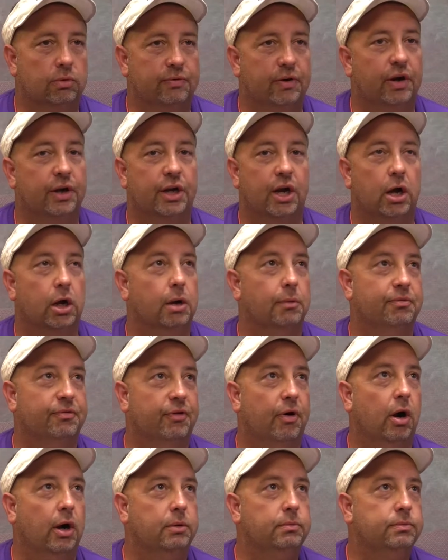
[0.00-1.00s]
we're very young up
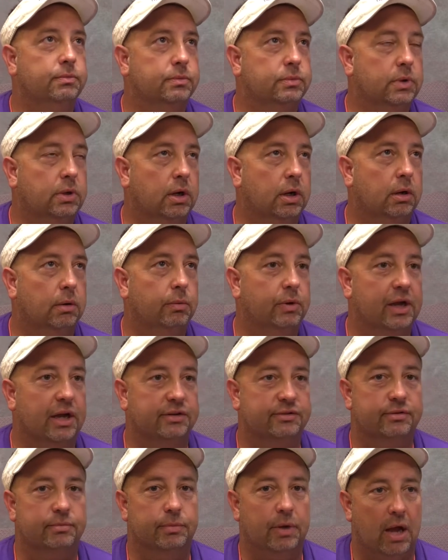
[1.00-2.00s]
front. Uh, we
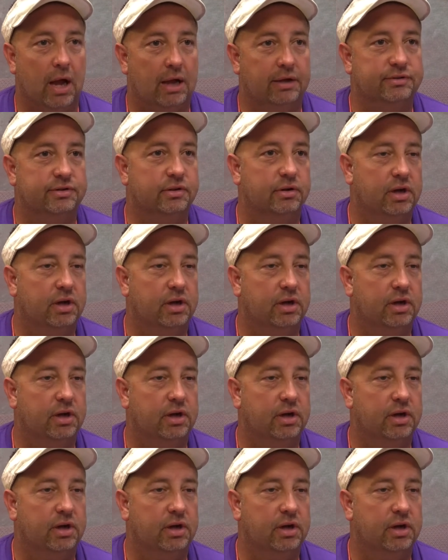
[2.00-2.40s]
got some guys